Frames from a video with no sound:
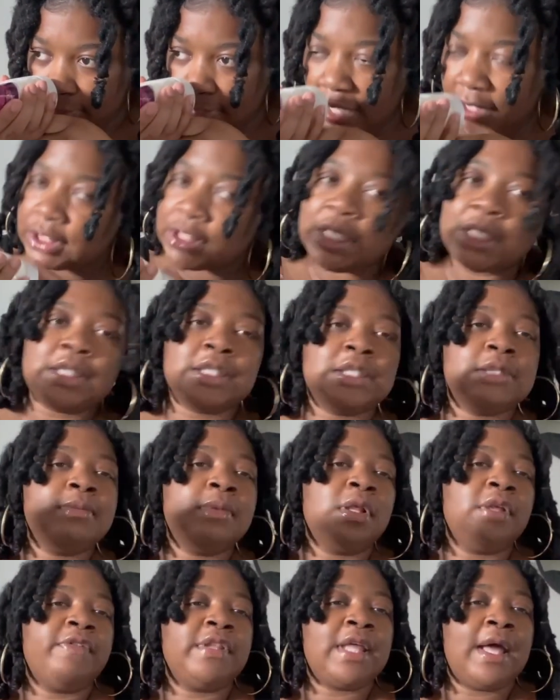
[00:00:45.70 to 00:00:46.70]
just like the
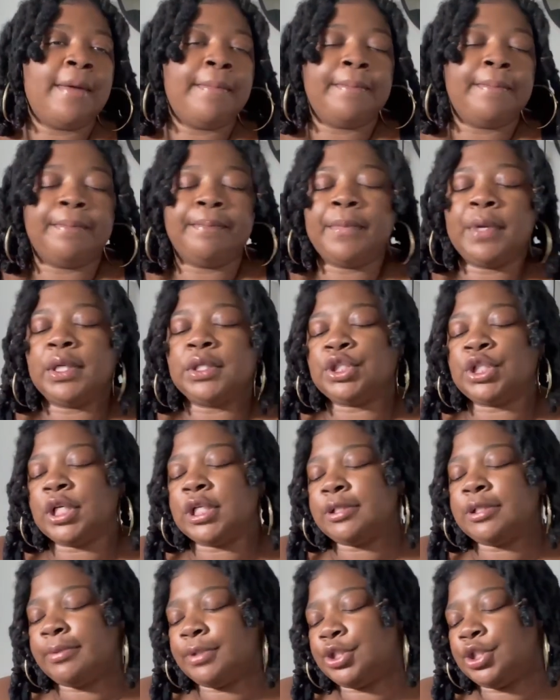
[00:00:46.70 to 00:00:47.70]
smell of it that much,
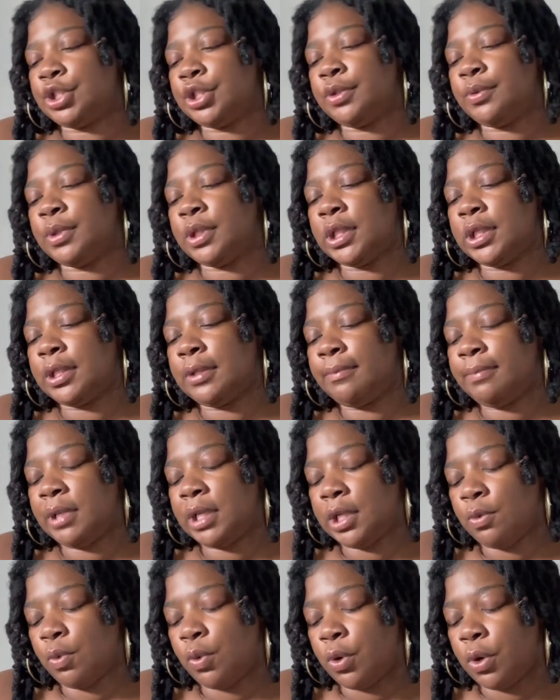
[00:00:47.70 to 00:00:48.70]
especially with it
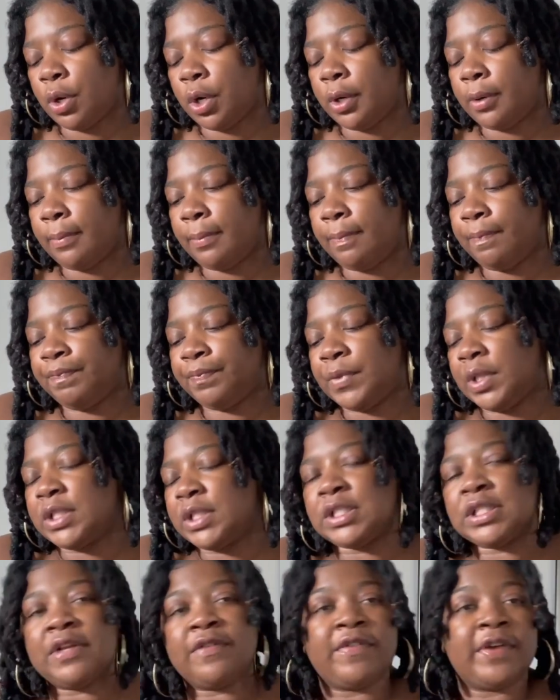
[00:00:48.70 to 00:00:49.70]
being warm and
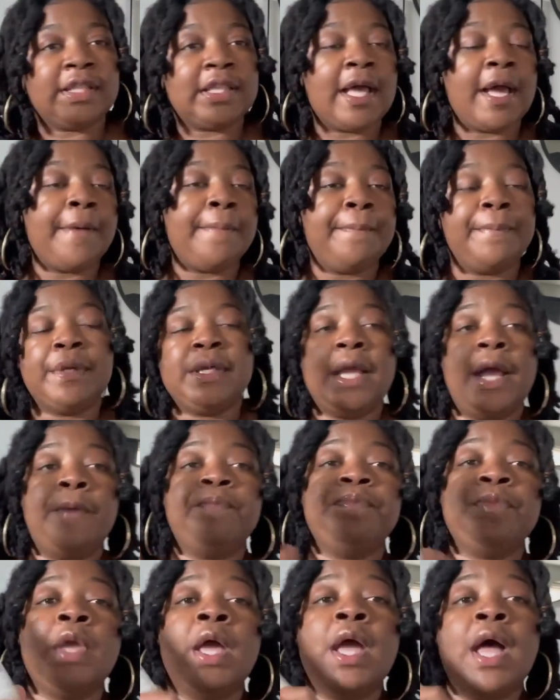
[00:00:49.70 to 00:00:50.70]
stuff like that. But yeah,
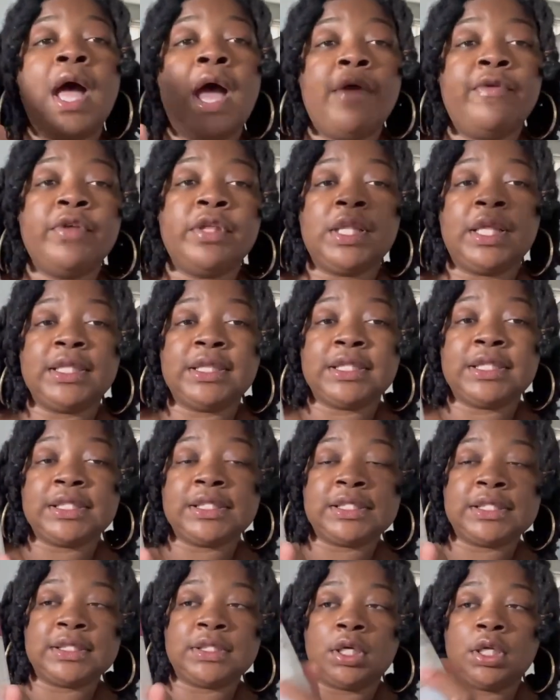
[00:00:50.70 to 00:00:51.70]
I really like
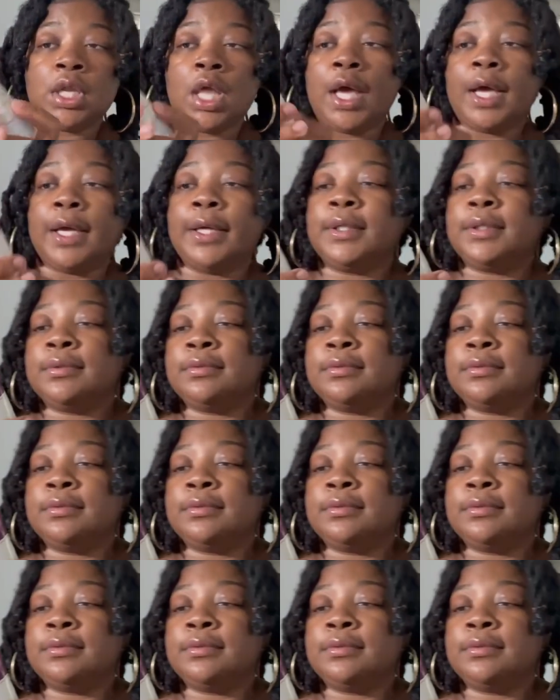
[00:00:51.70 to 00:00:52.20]
this a lot.